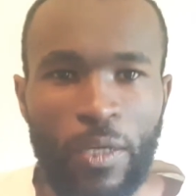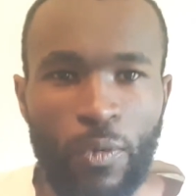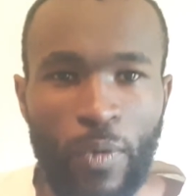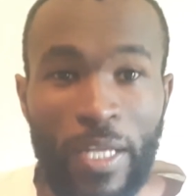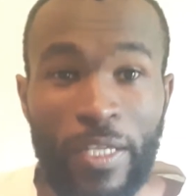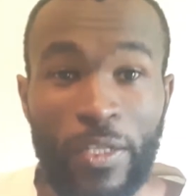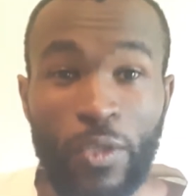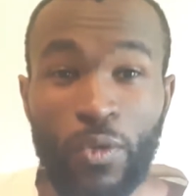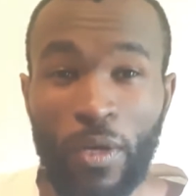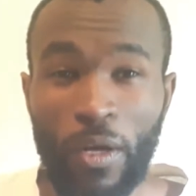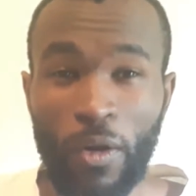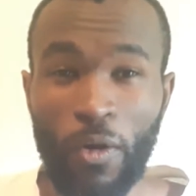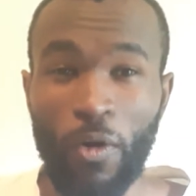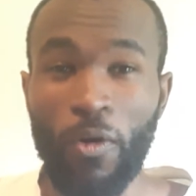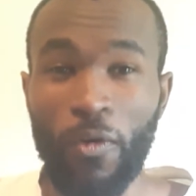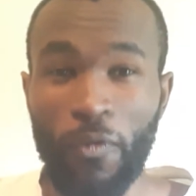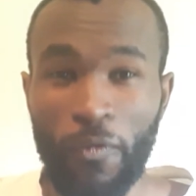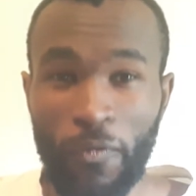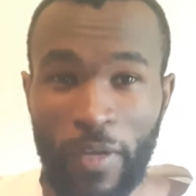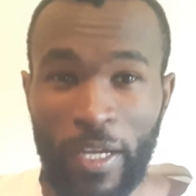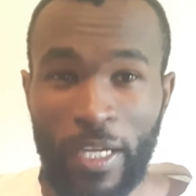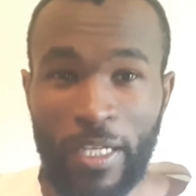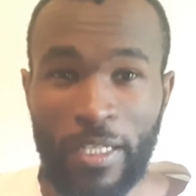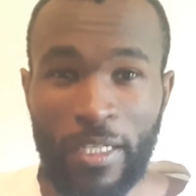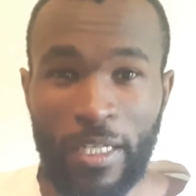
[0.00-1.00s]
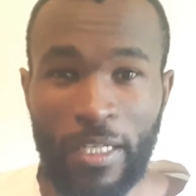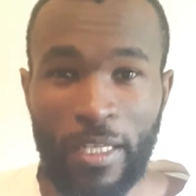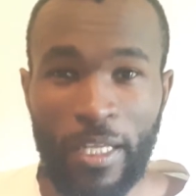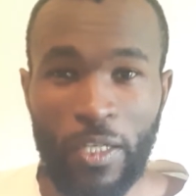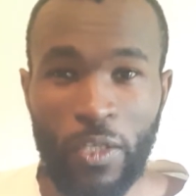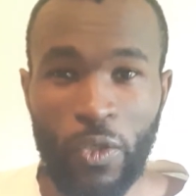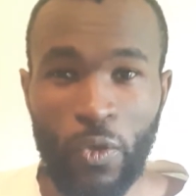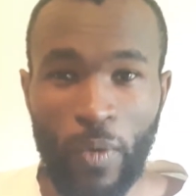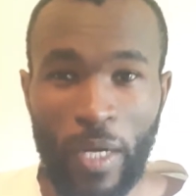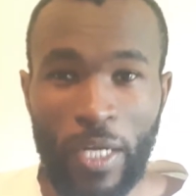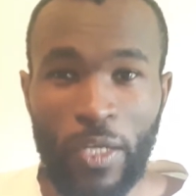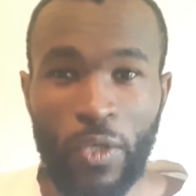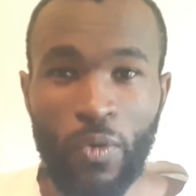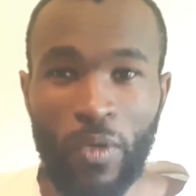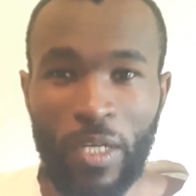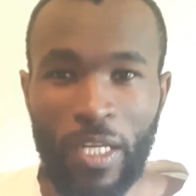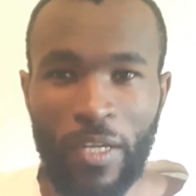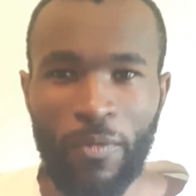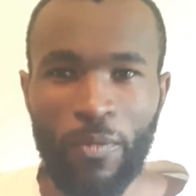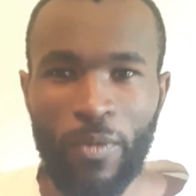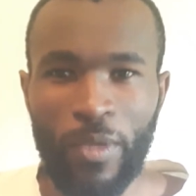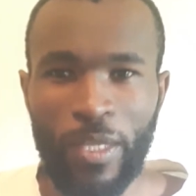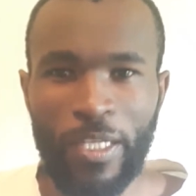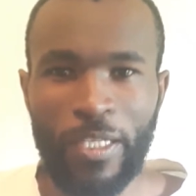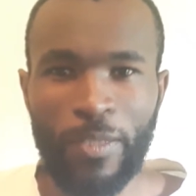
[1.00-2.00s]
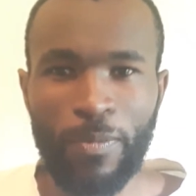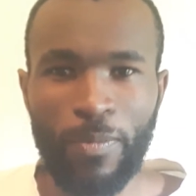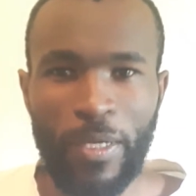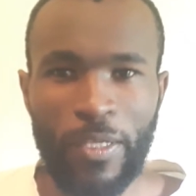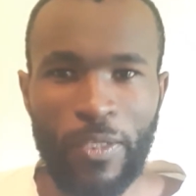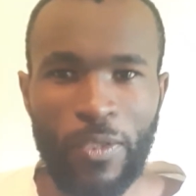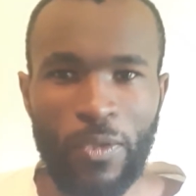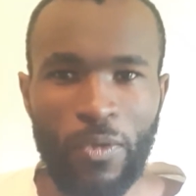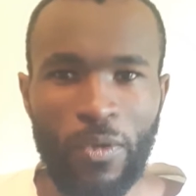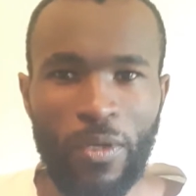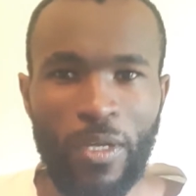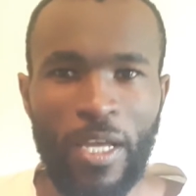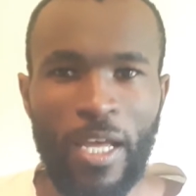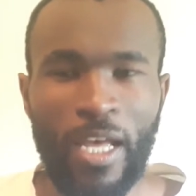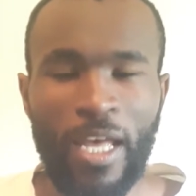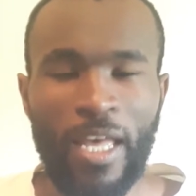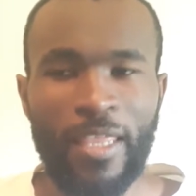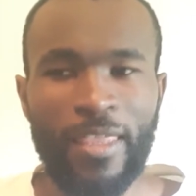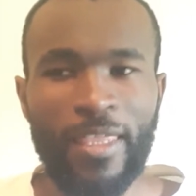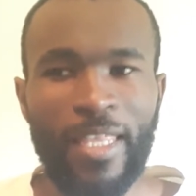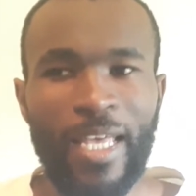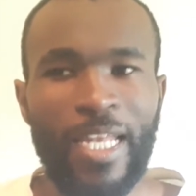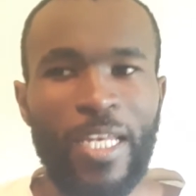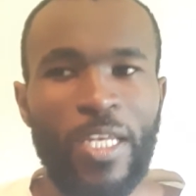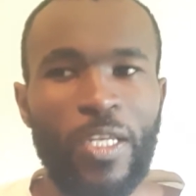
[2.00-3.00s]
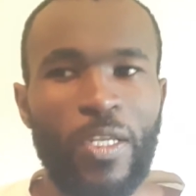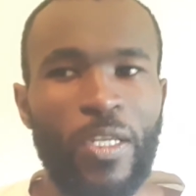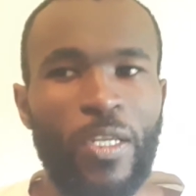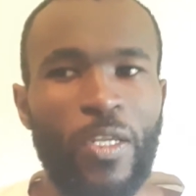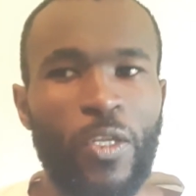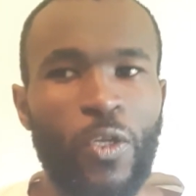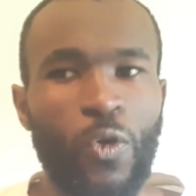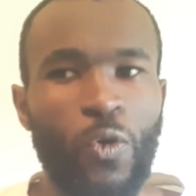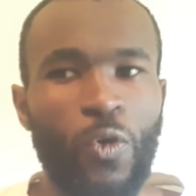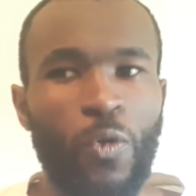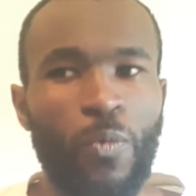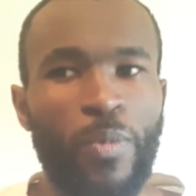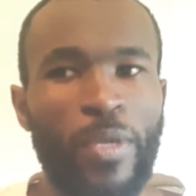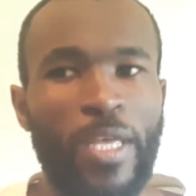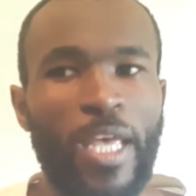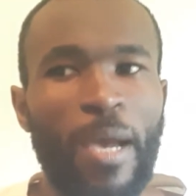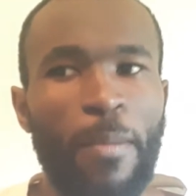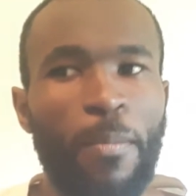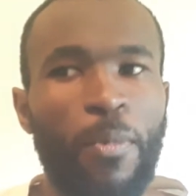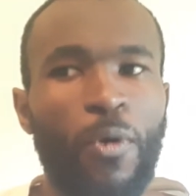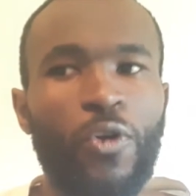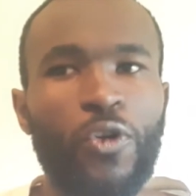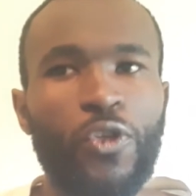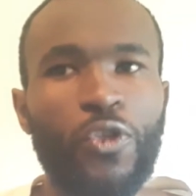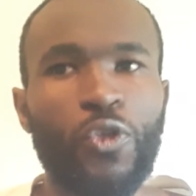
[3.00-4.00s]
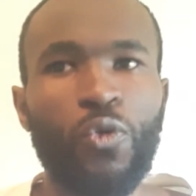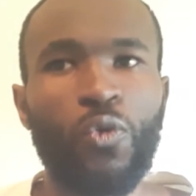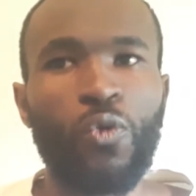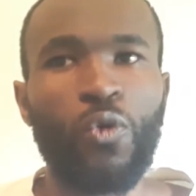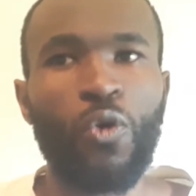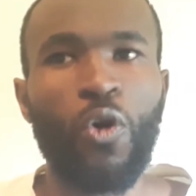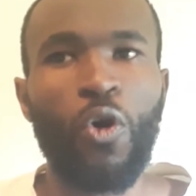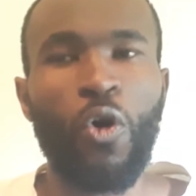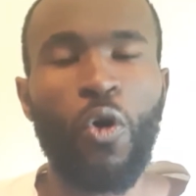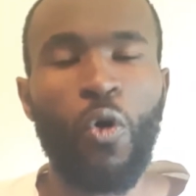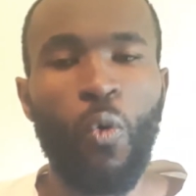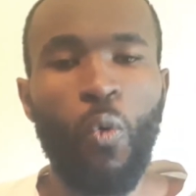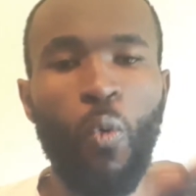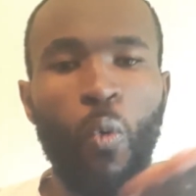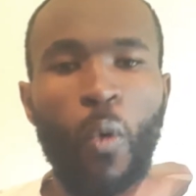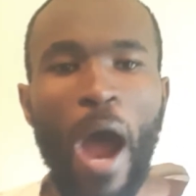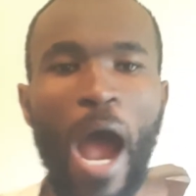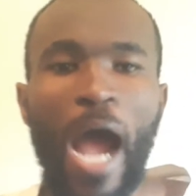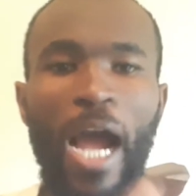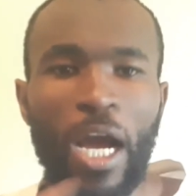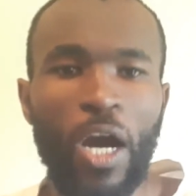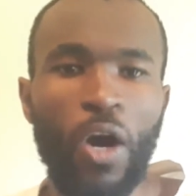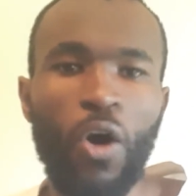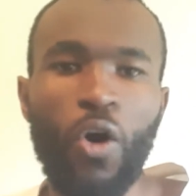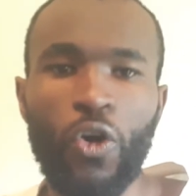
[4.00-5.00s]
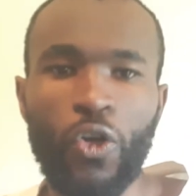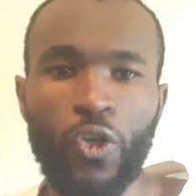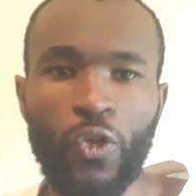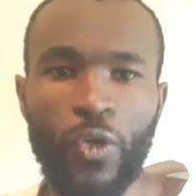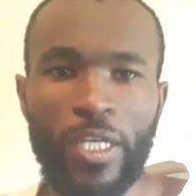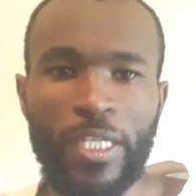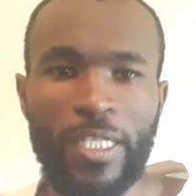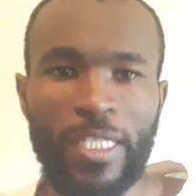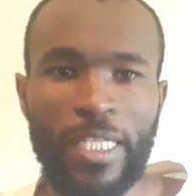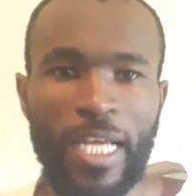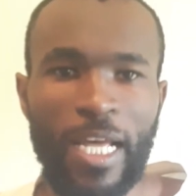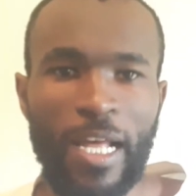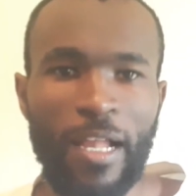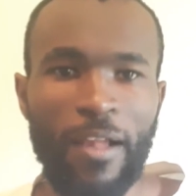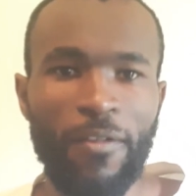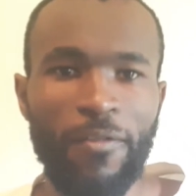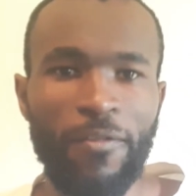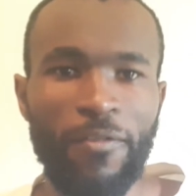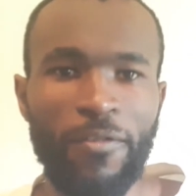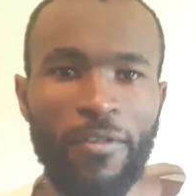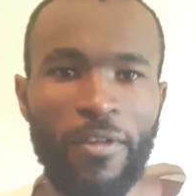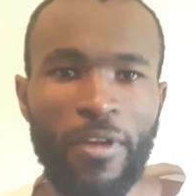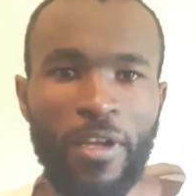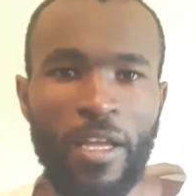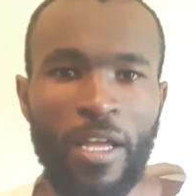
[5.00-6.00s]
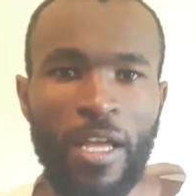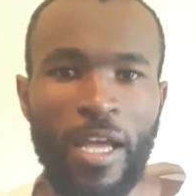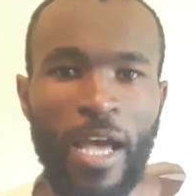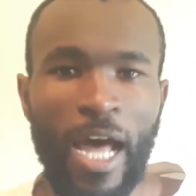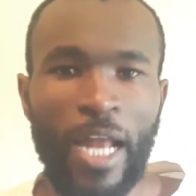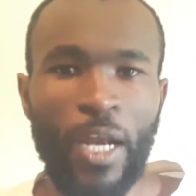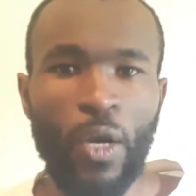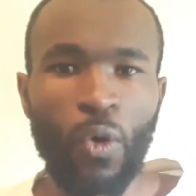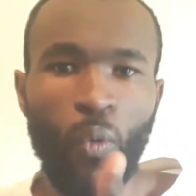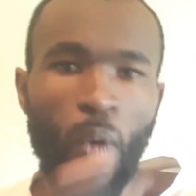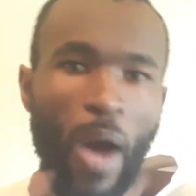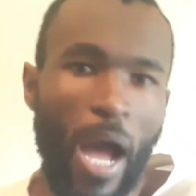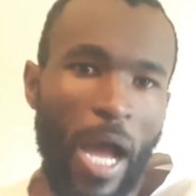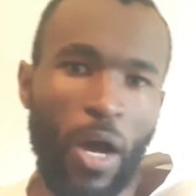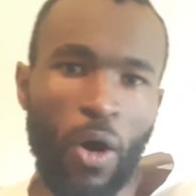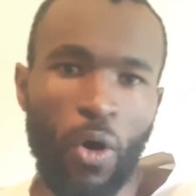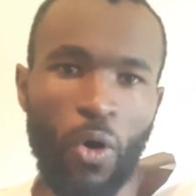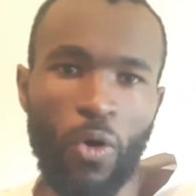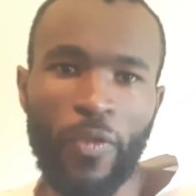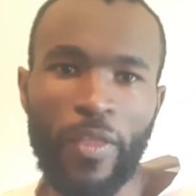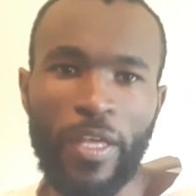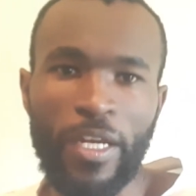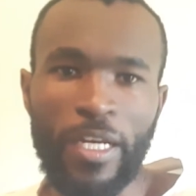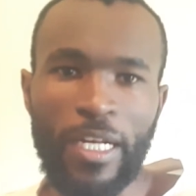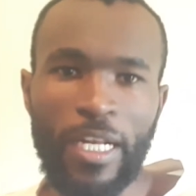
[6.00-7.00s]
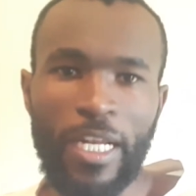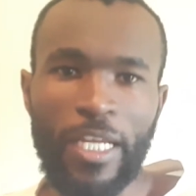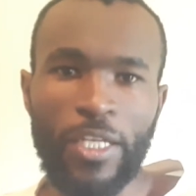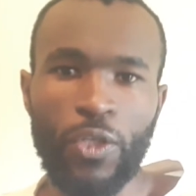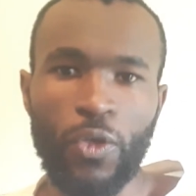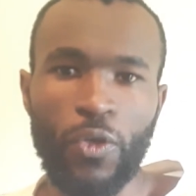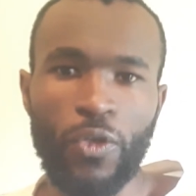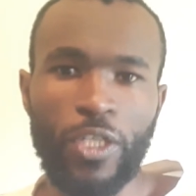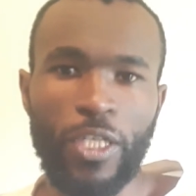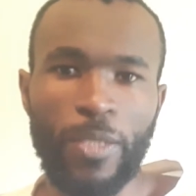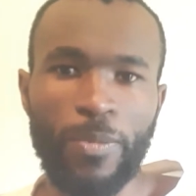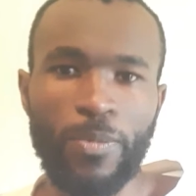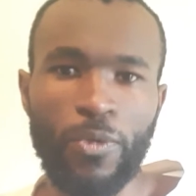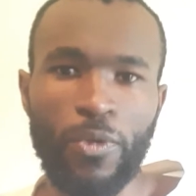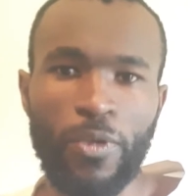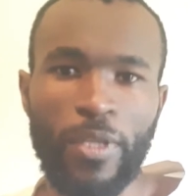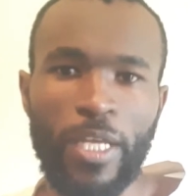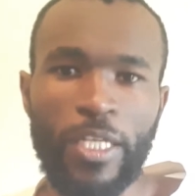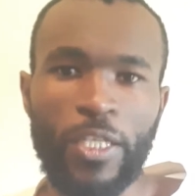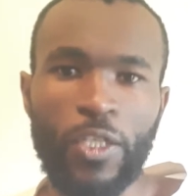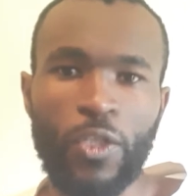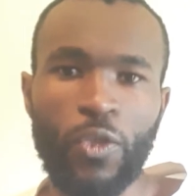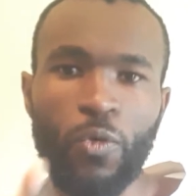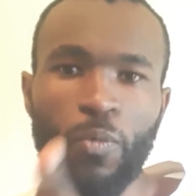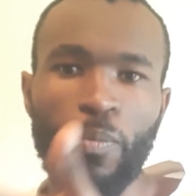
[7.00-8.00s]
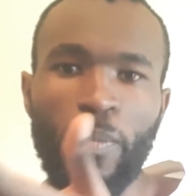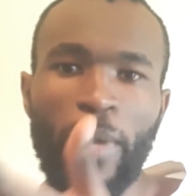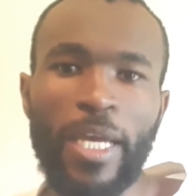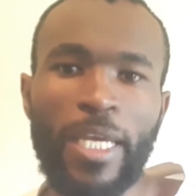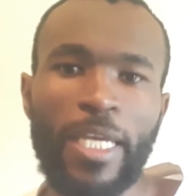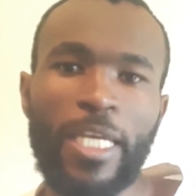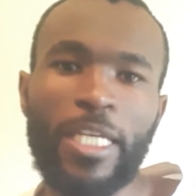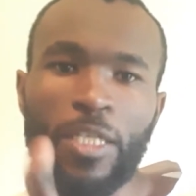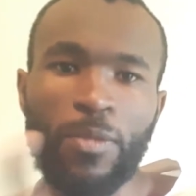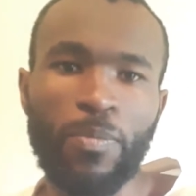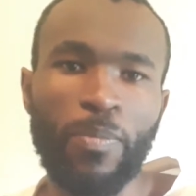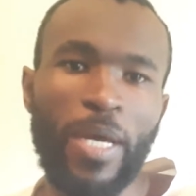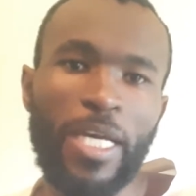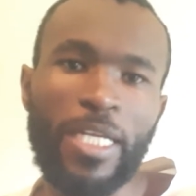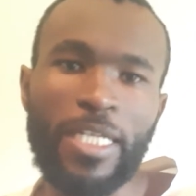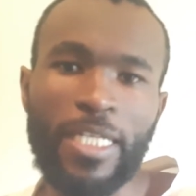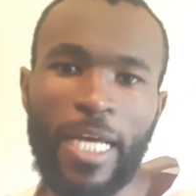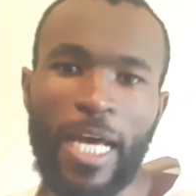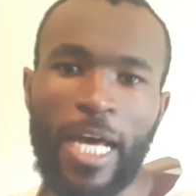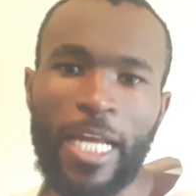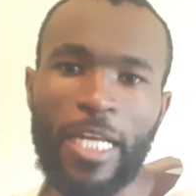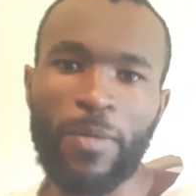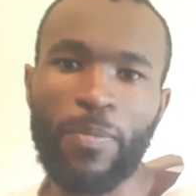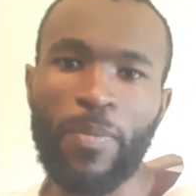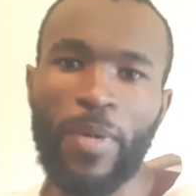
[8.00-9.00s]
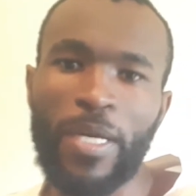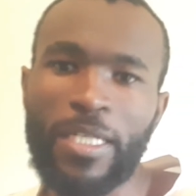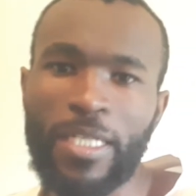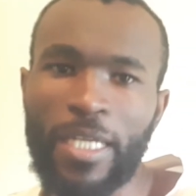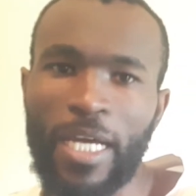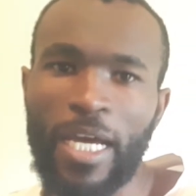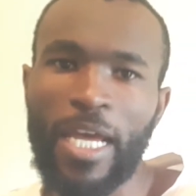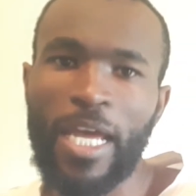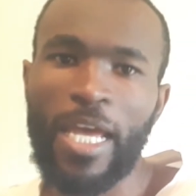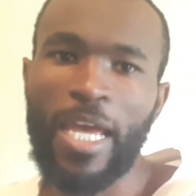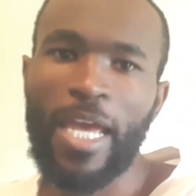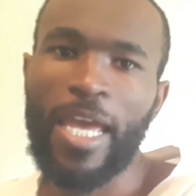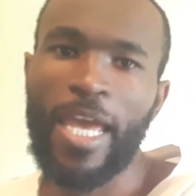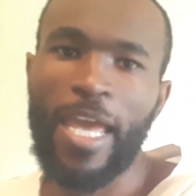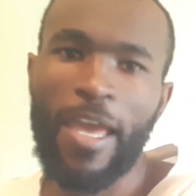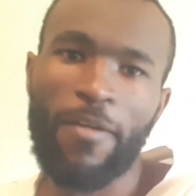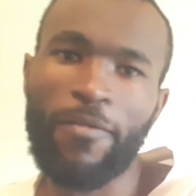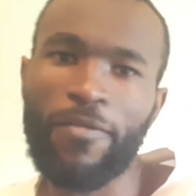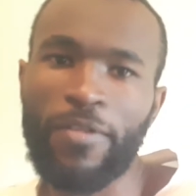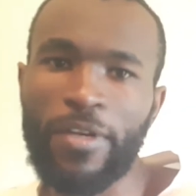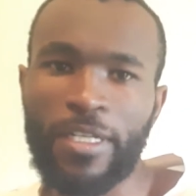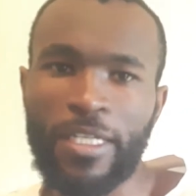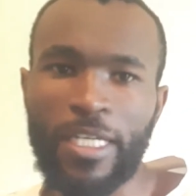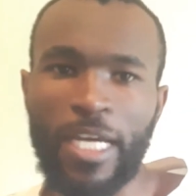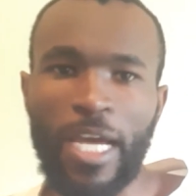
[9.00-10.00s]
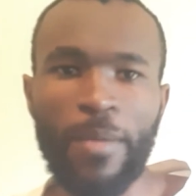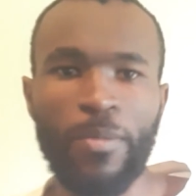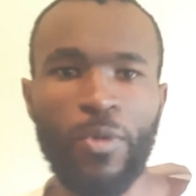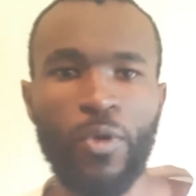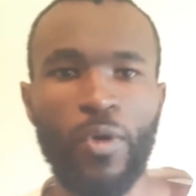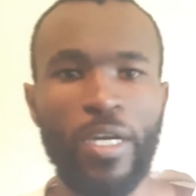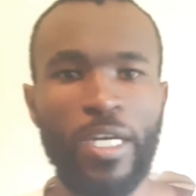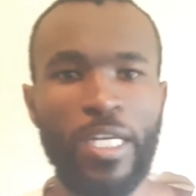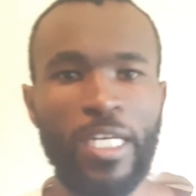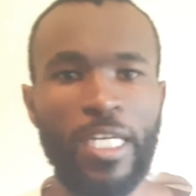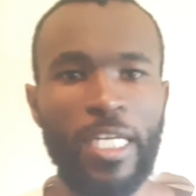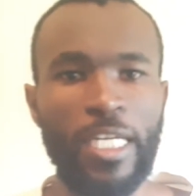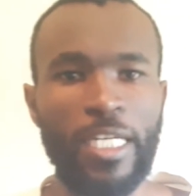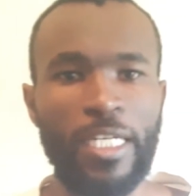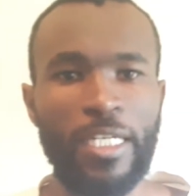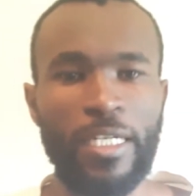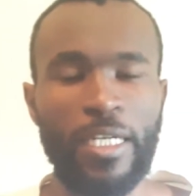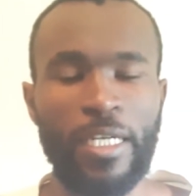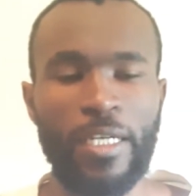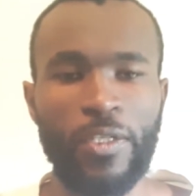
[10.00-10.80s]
Once you are convicted that you want to live with this person, then you'll be able to work on yourself and work on the relationship so that you make it better and better every time you're in it.